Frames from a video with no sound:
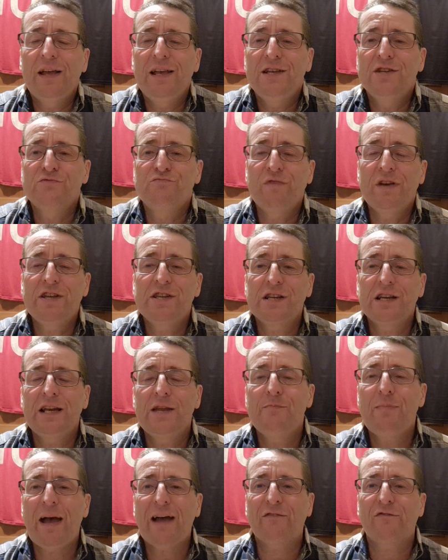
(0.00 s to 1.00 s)
He's
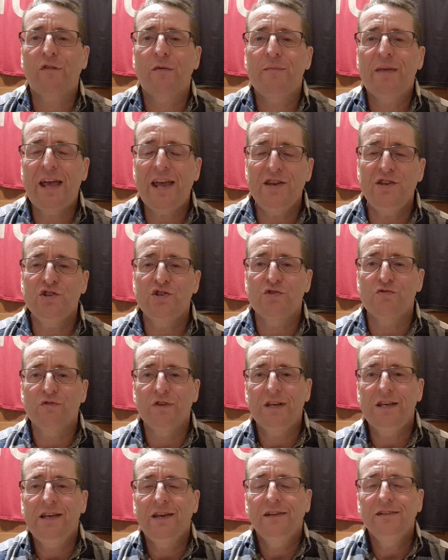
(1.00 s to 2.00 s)
recently back from
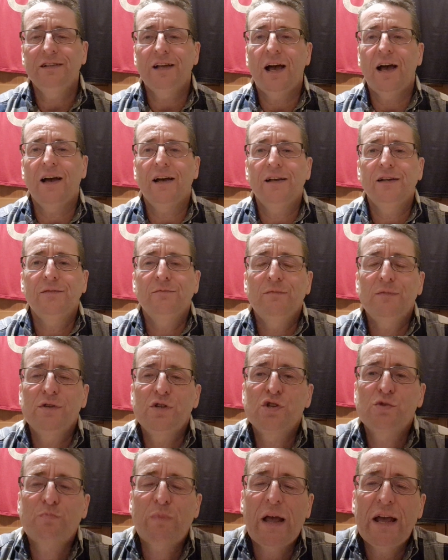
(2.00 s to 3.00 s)
injury.
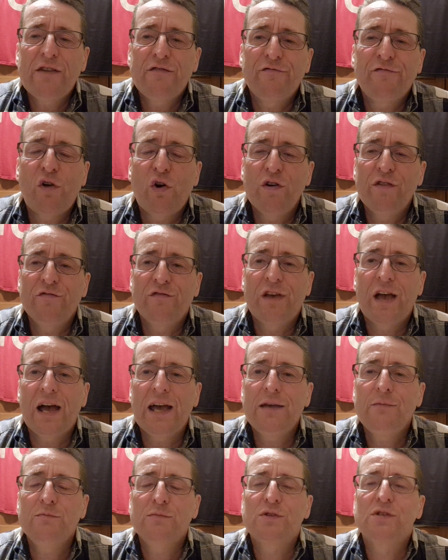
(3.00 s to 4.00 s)
Just played 5
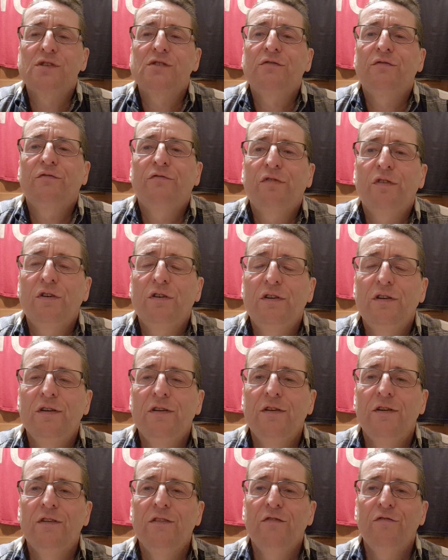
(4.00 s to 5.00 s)
games
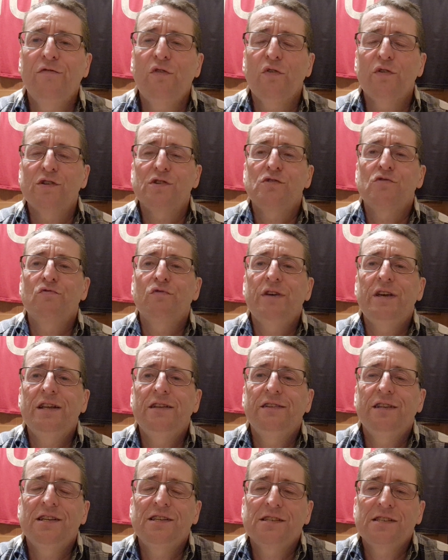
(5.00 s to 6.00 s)
for Forest
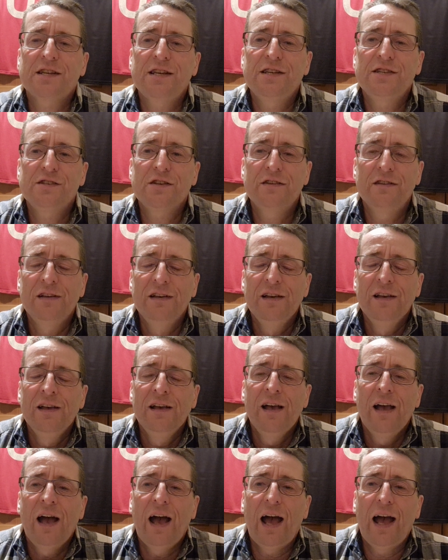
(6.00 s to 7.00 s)
Green this season.
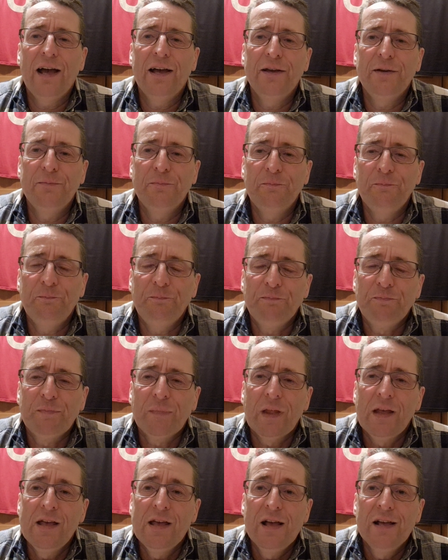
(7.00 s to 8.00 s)

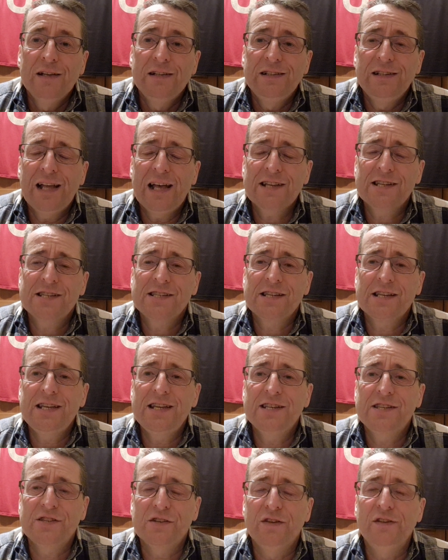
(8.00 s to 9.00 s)
Last
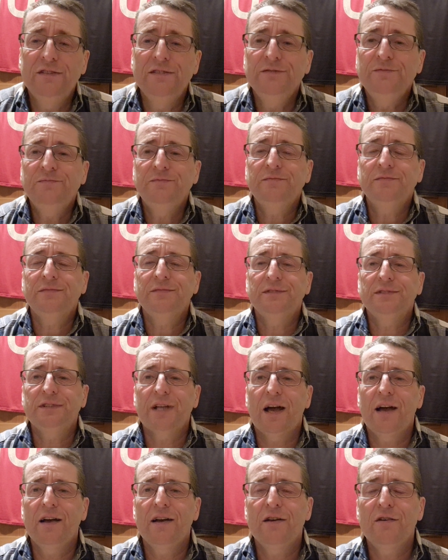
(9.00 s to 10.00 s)
season,
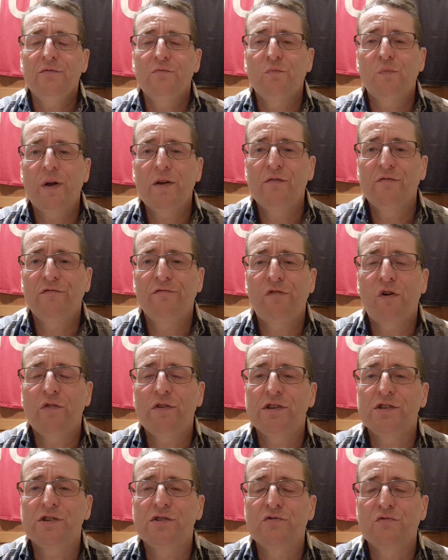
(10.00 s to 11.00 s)
when
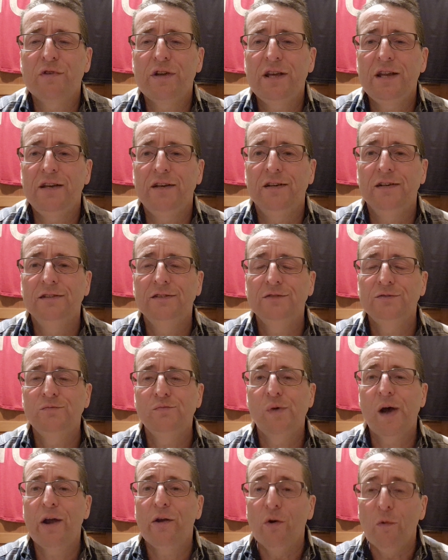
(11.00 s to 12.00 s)
Forest Green
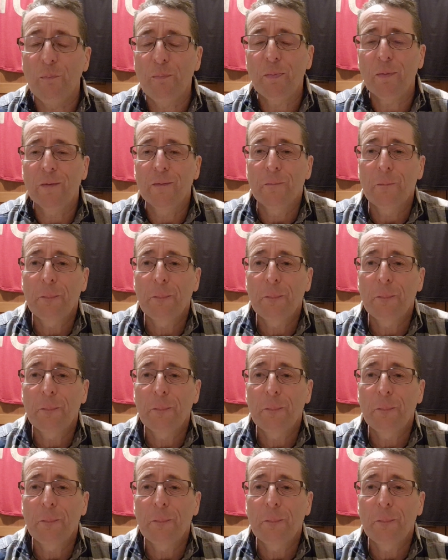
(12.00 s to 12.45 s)
went up,